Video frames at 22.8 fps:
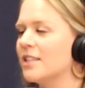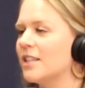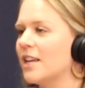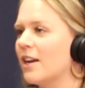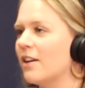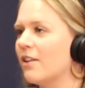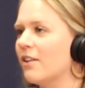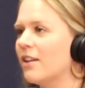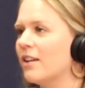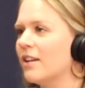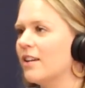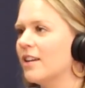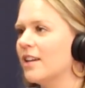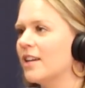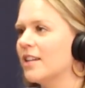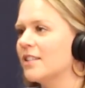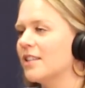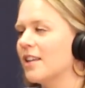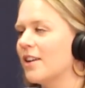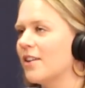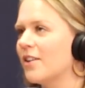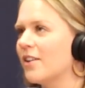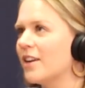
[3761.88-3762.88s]
Sarah,
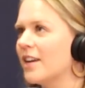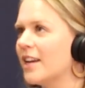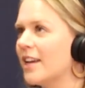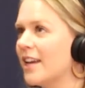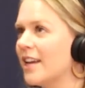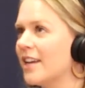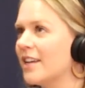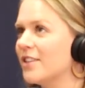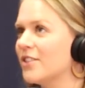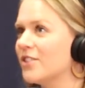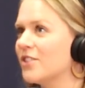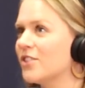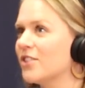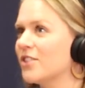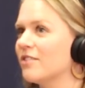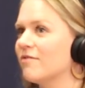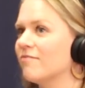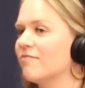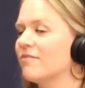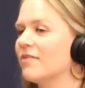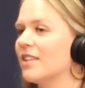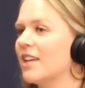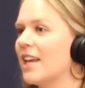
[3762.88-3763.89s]

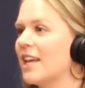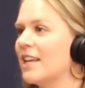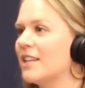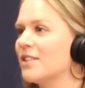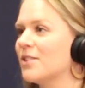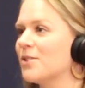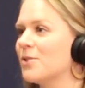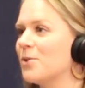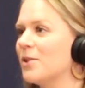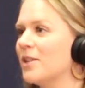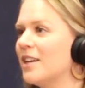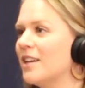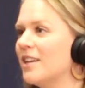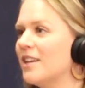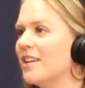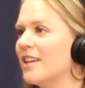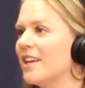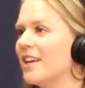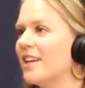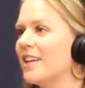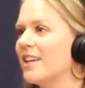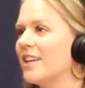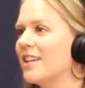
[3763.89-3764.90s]
SARAH,
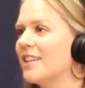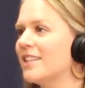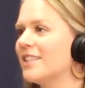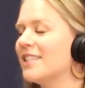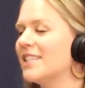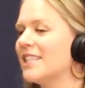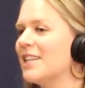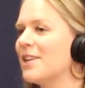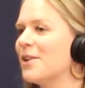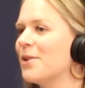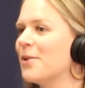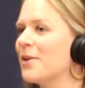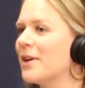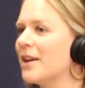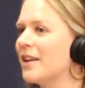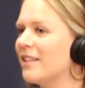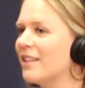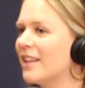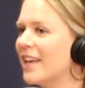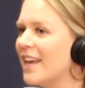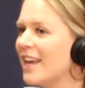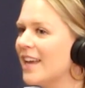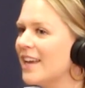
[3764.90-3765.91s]
Anzola,
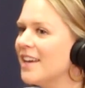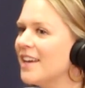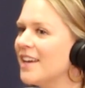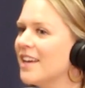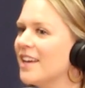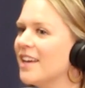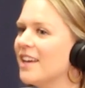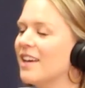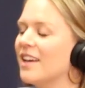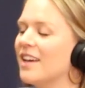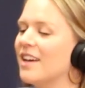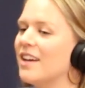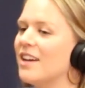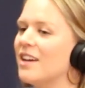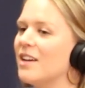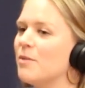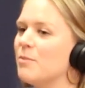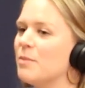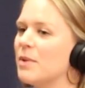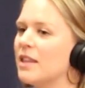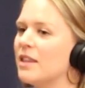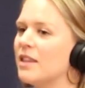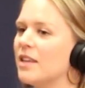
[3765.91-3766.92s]
ANZOLA.
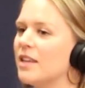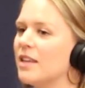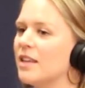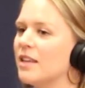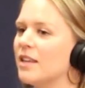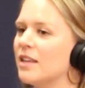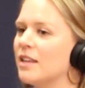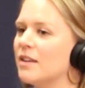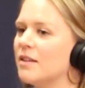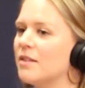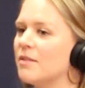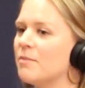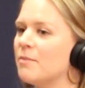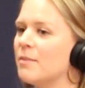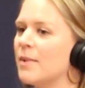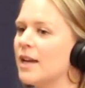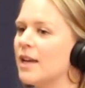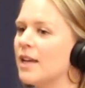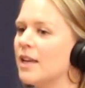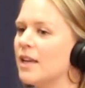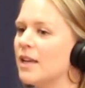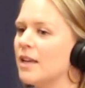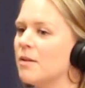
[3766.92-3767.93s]
And then
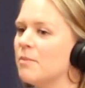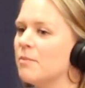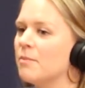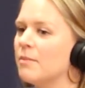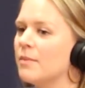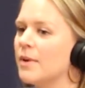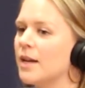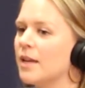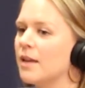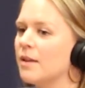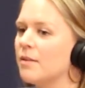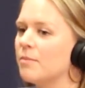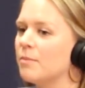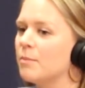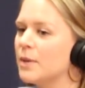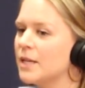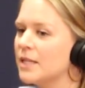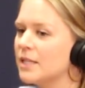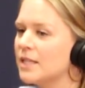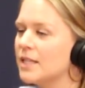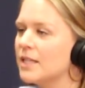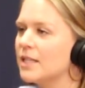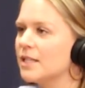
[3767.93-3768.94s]
my
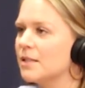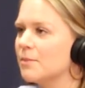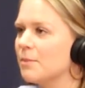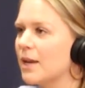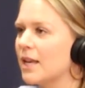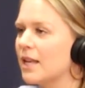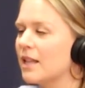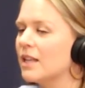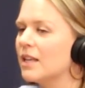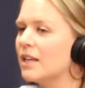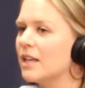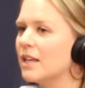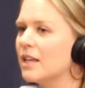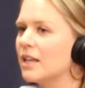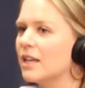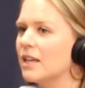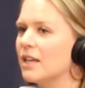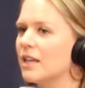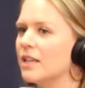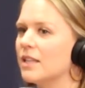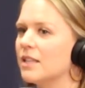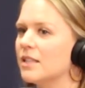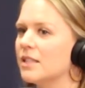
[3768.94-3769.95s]
business, my
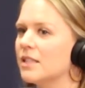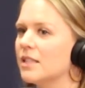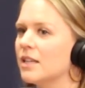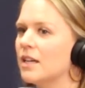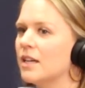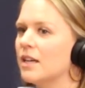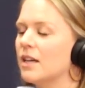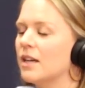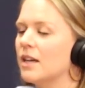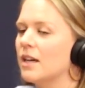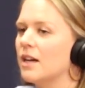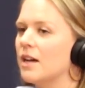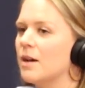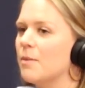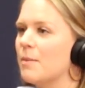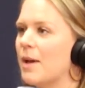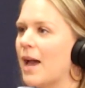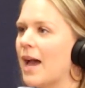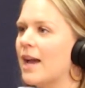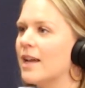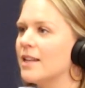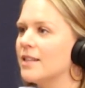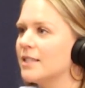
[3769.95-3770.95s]
clinic is
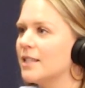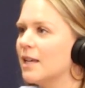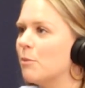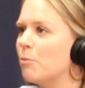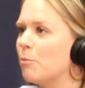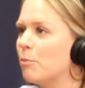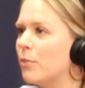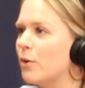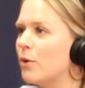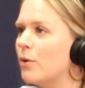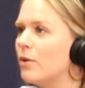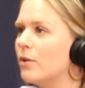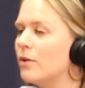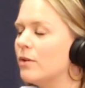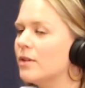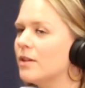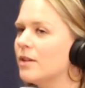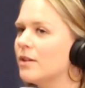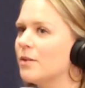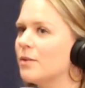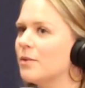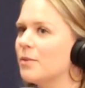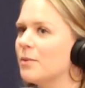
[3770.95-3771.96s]
at
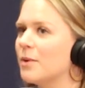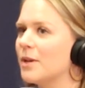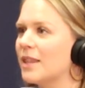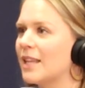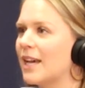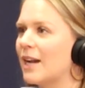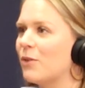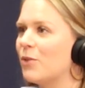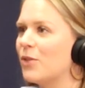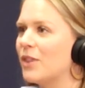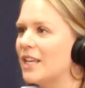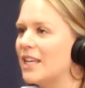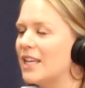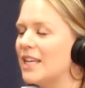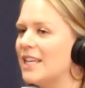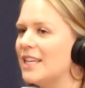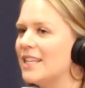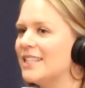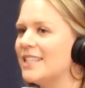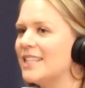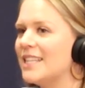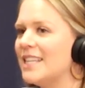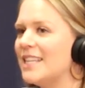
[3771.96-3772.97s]
Templ, without the
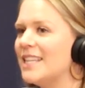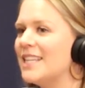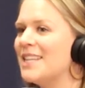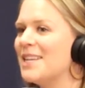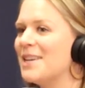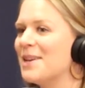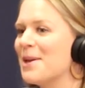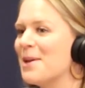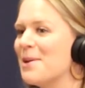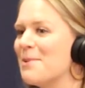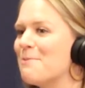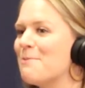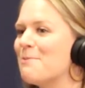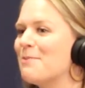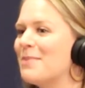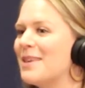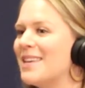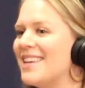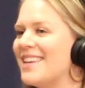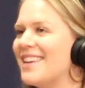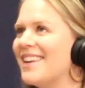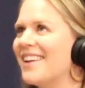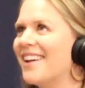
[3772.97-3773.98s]
E,
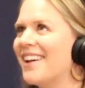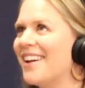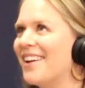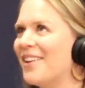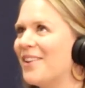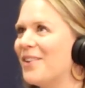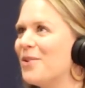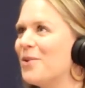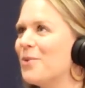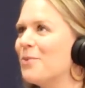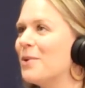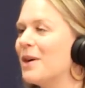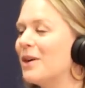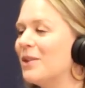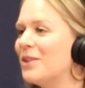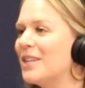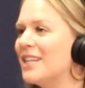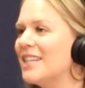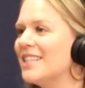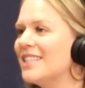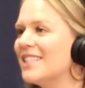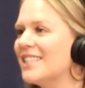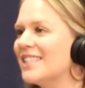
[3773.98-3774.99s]
TEMPL
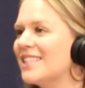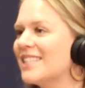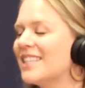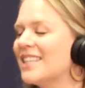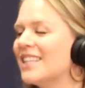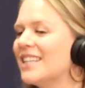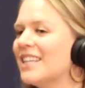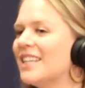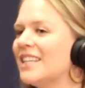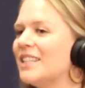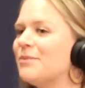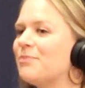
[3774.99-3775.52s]
Wellness.